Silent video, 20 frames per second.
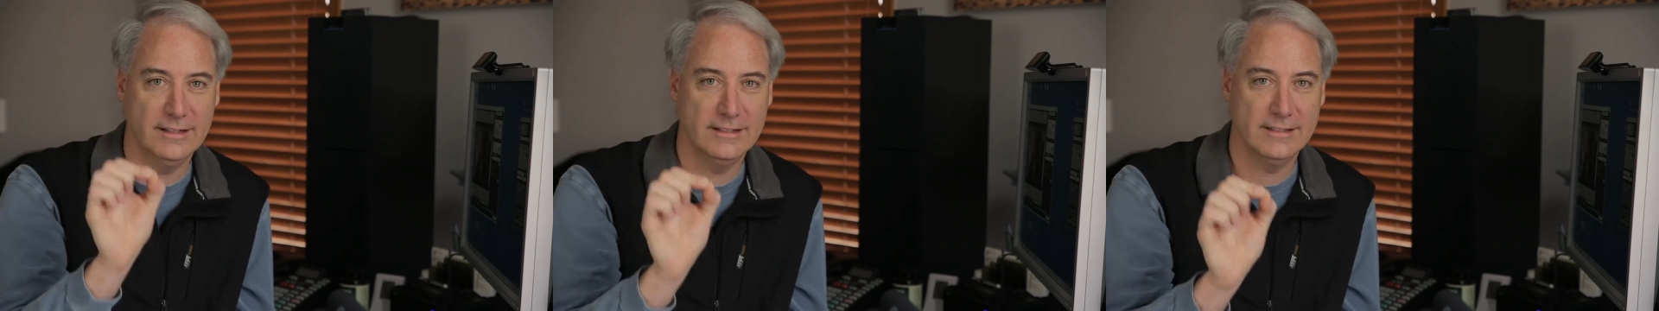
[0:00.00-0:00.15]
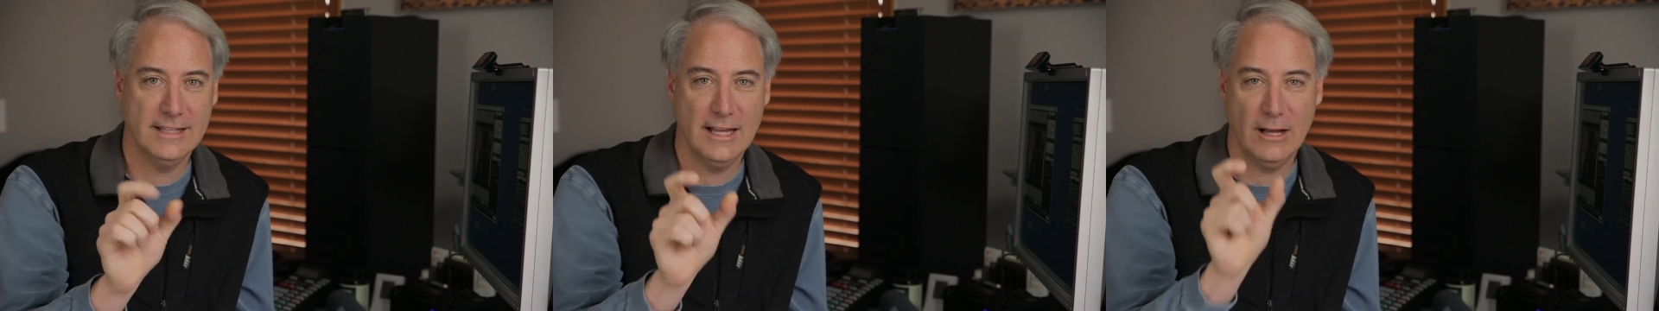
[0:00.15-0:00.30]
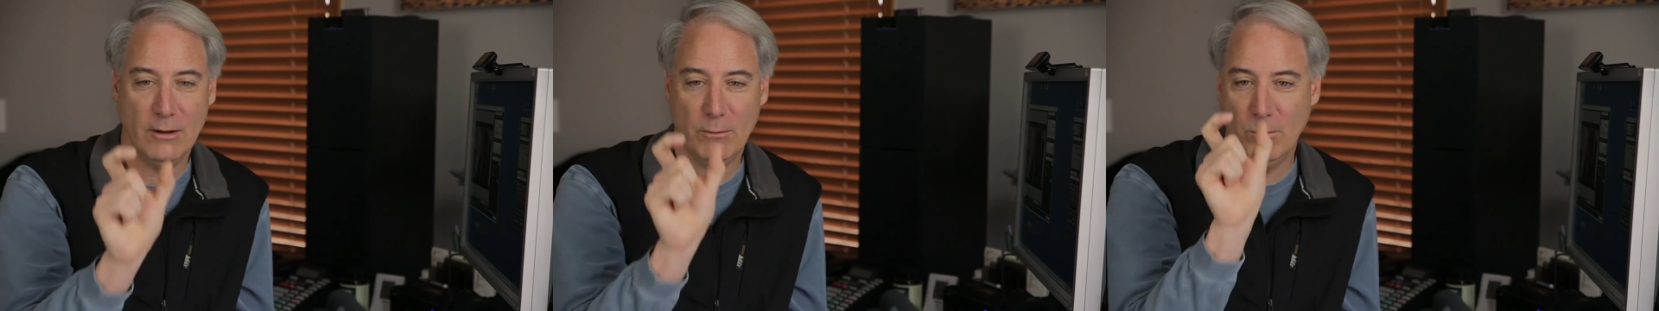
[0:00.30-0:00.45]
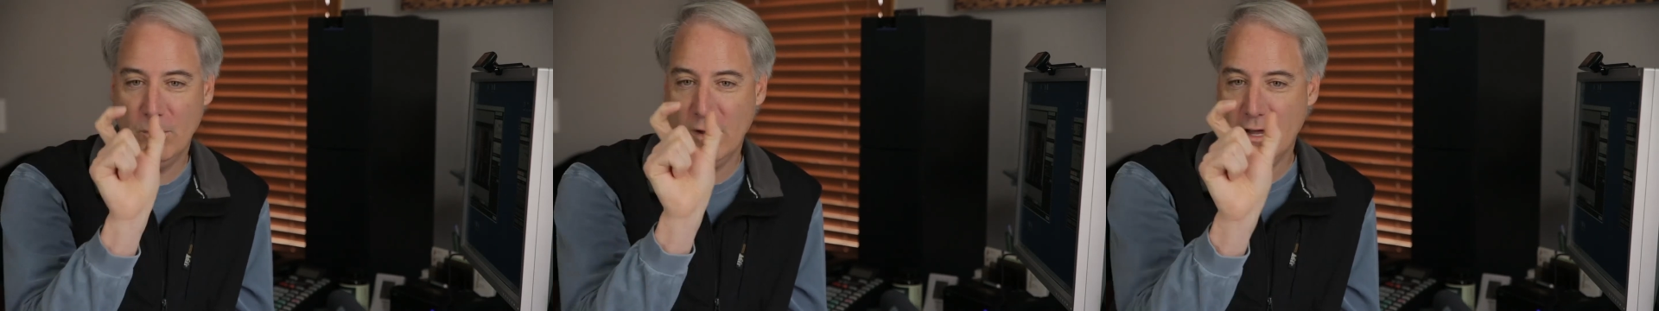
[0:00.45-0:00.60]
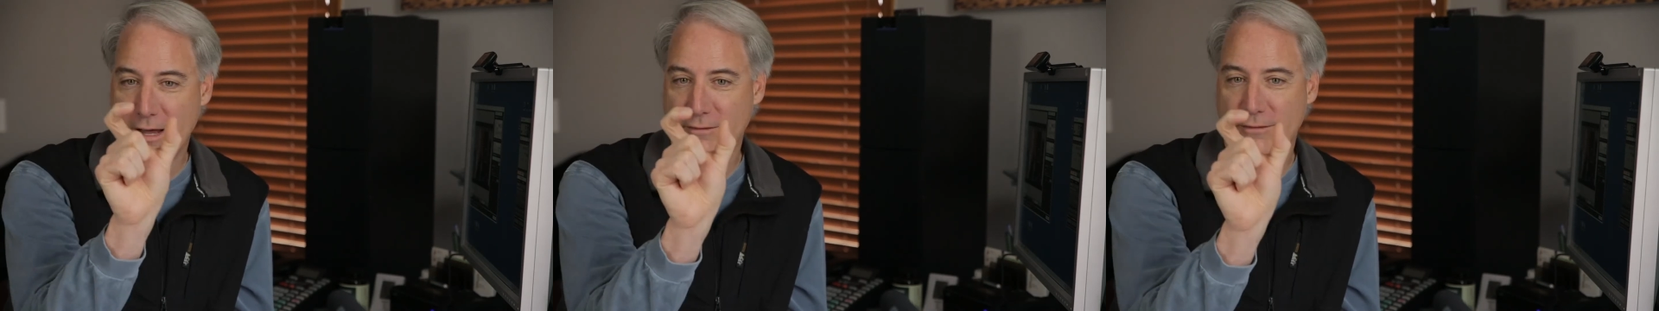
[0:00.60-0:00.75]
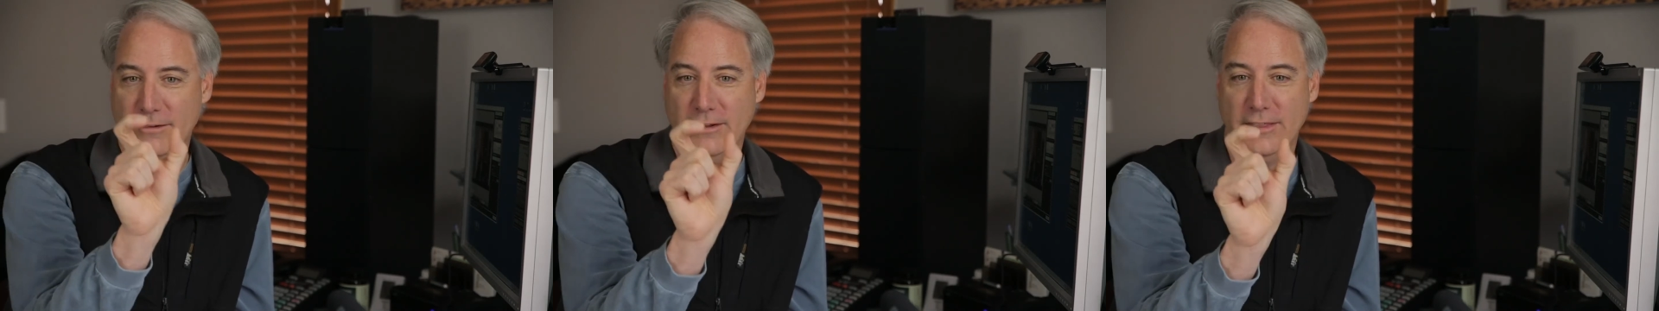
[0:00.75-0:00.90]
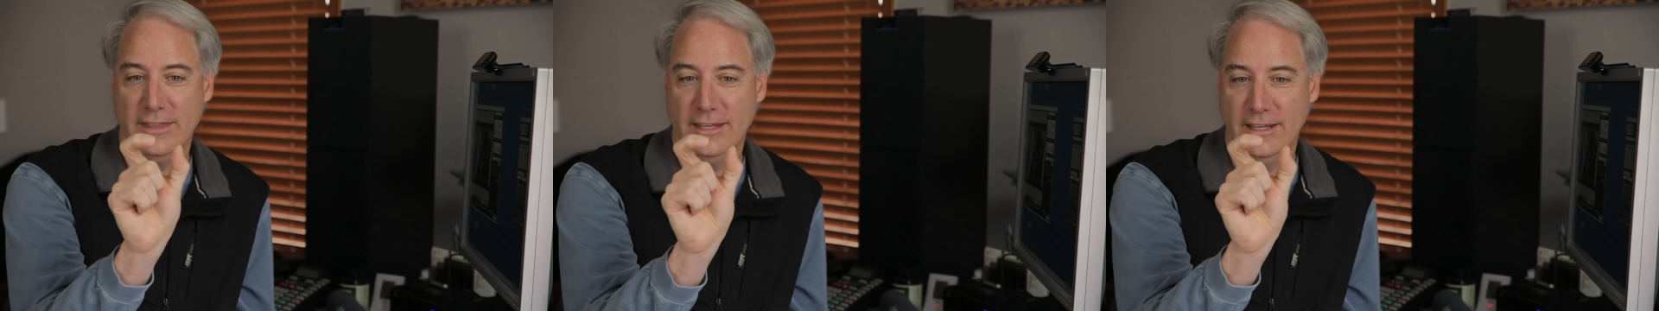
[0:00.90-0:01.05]
It's not
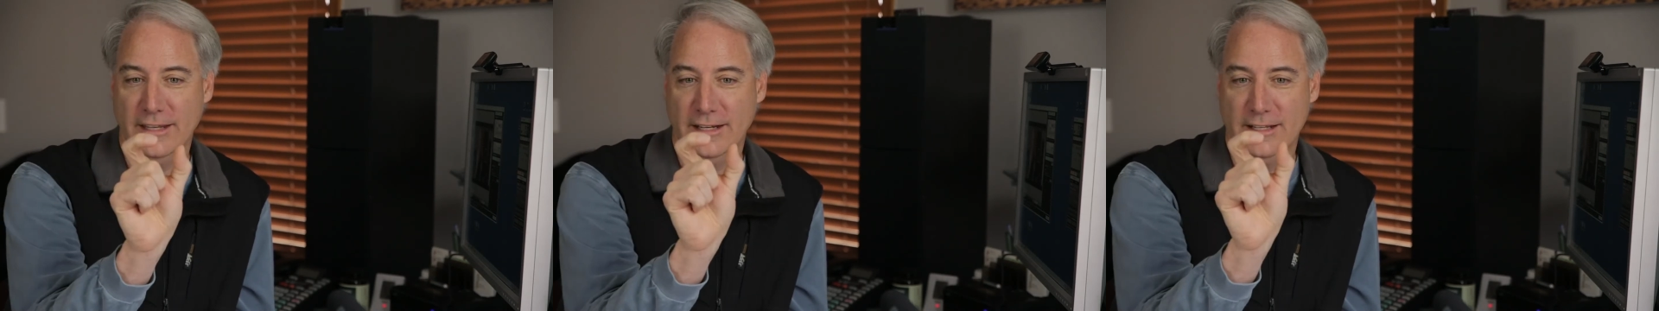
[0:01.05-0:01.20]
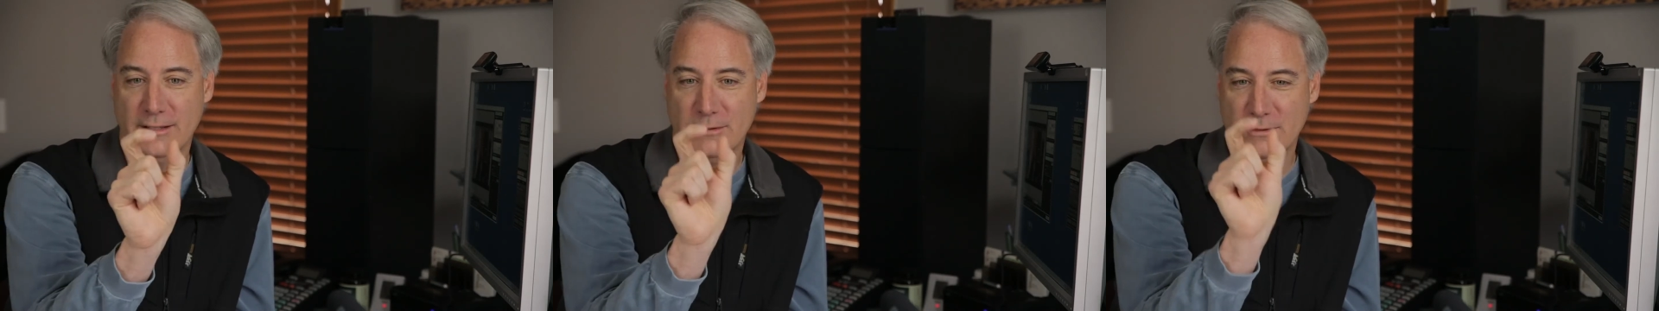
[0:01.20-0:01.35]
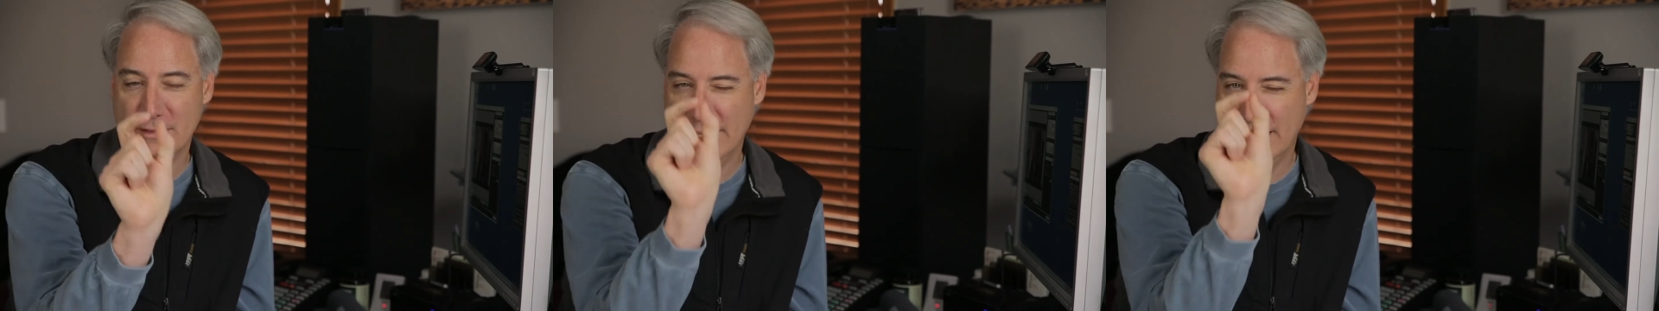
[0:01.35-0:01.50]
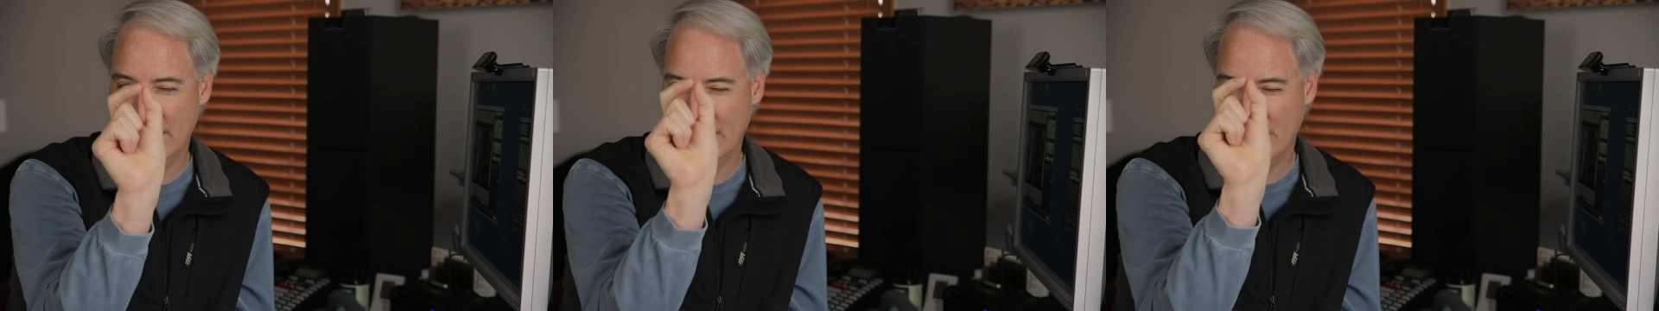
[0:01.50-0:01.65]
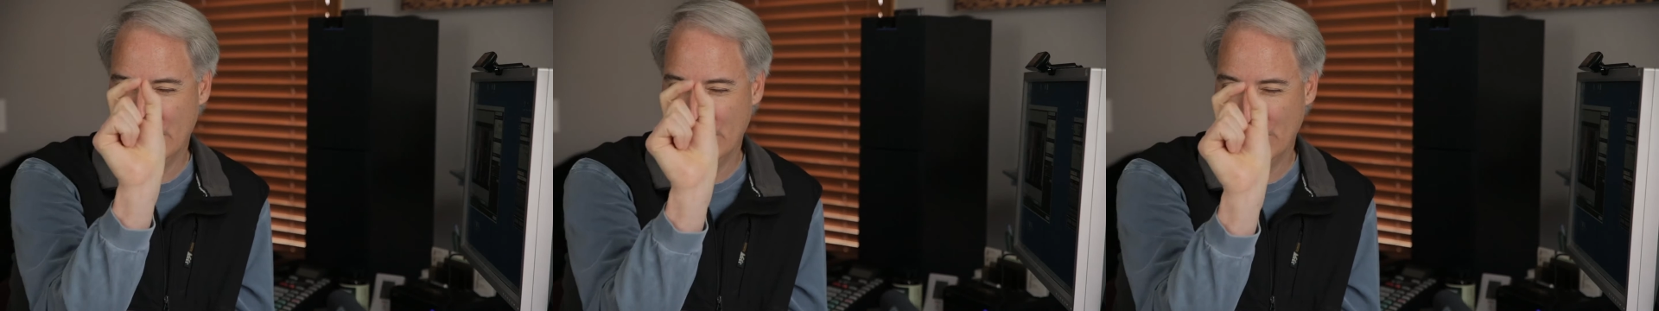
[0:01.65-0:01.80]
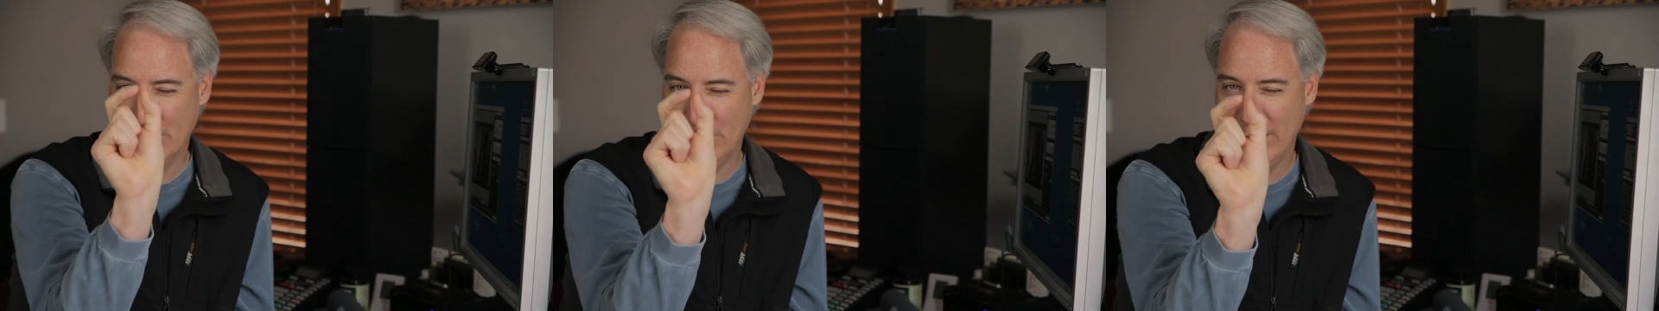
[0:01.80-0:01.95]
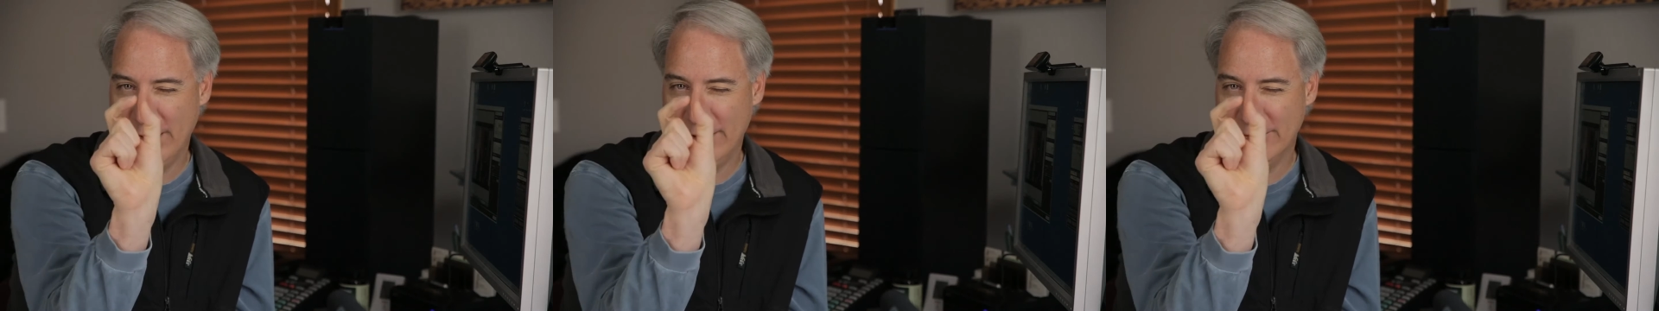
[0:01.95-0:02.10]
waffle thin. It's like
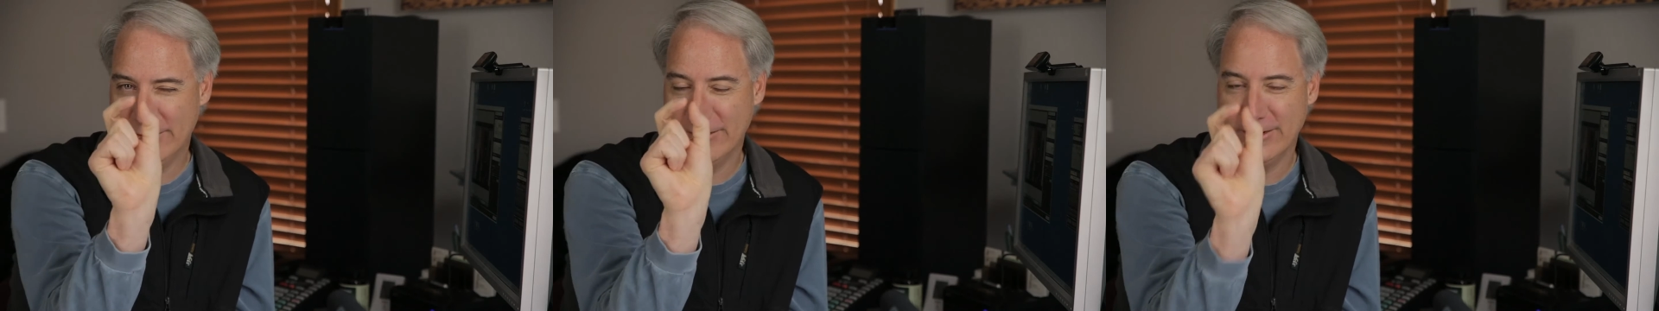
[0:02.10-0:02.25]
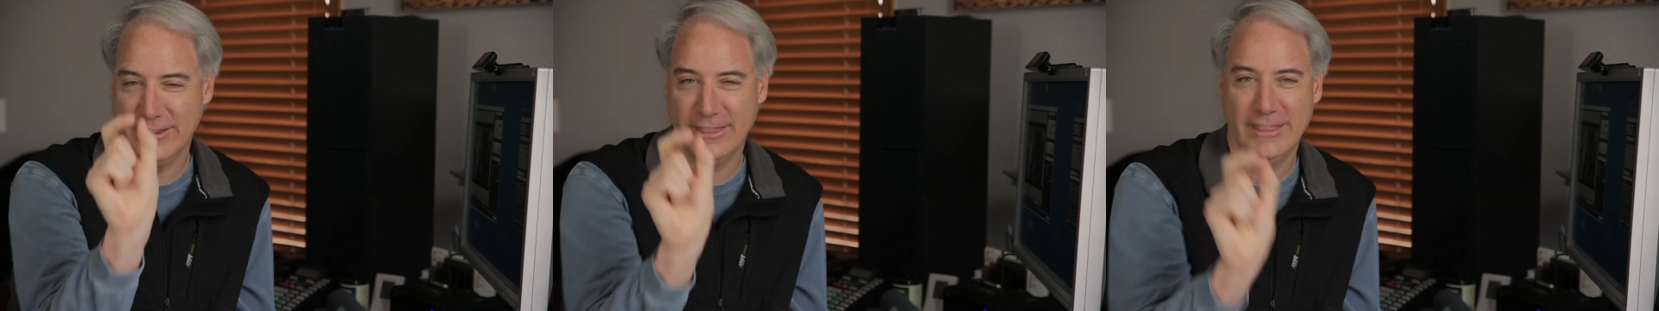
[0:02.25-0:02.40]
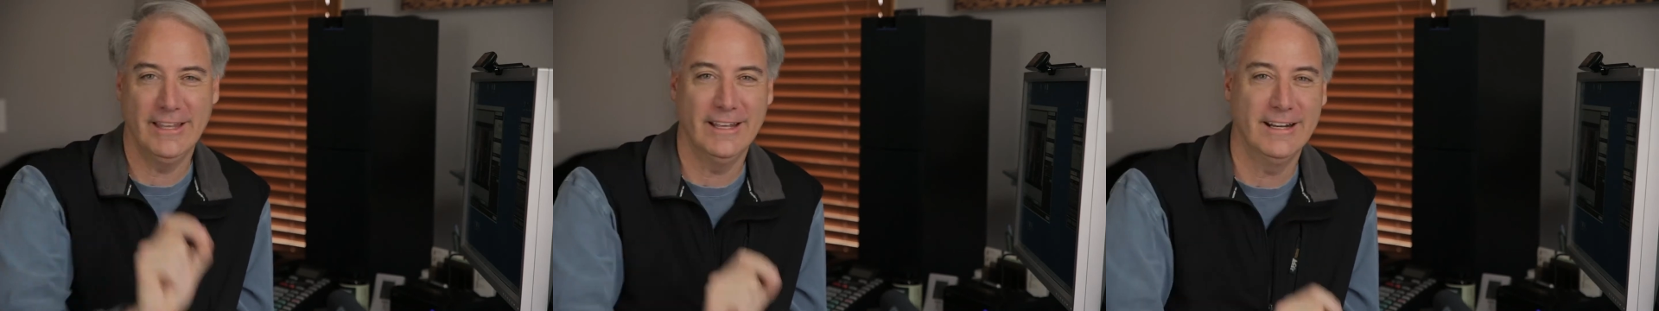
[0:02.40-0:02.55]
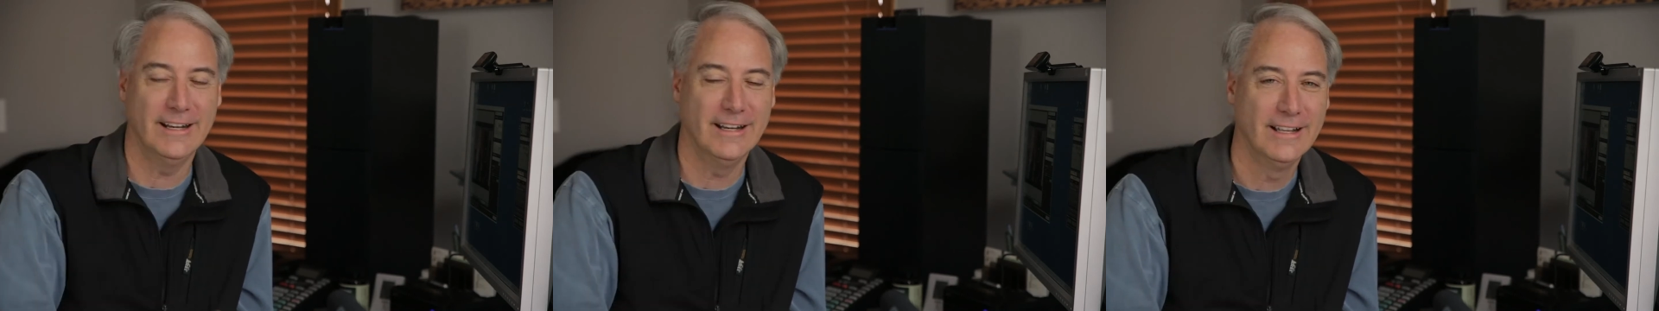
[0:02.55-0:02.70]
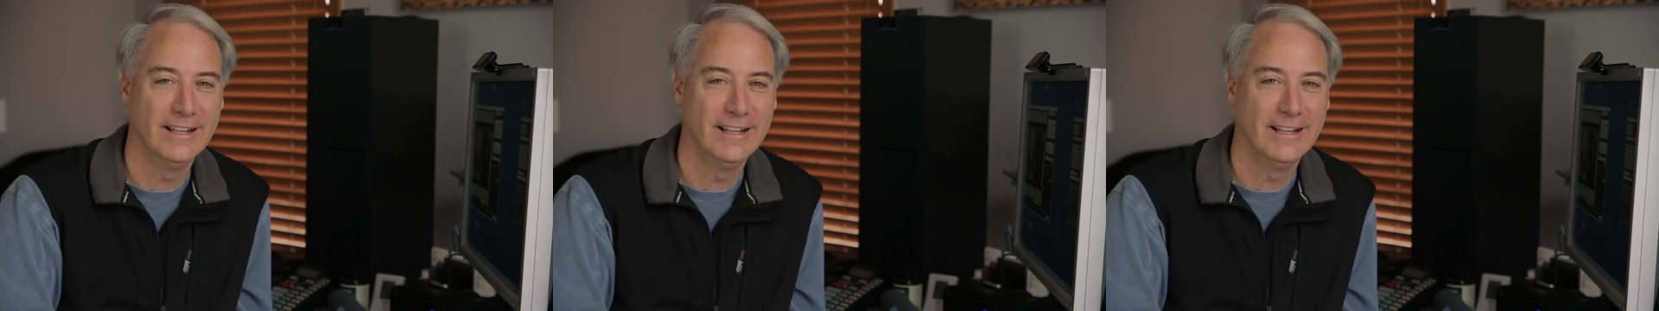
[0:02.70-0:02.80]
wafer thin.